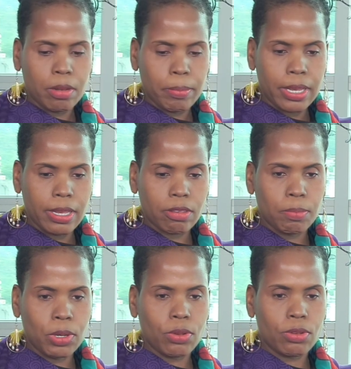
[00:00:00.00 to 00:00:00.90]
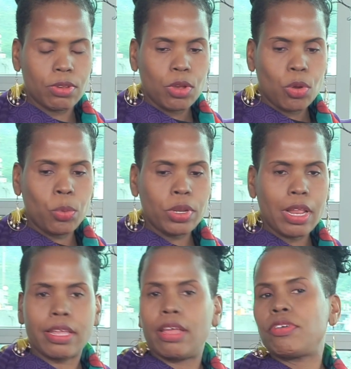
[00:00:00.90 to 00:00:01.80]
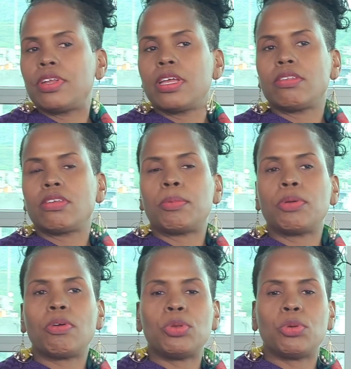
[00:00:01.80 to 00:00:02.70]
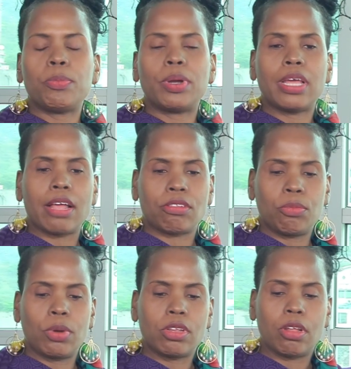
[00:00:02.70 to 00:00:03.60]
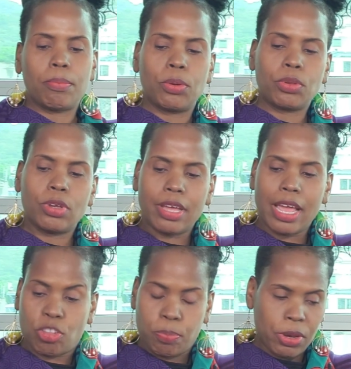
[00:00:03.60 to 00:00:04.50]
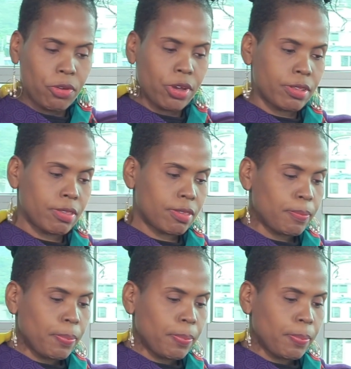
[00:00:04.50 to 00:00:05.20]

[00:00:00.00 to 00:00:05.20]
base, because with like everything else, you come out from UAE, but they ask you what is about your experience.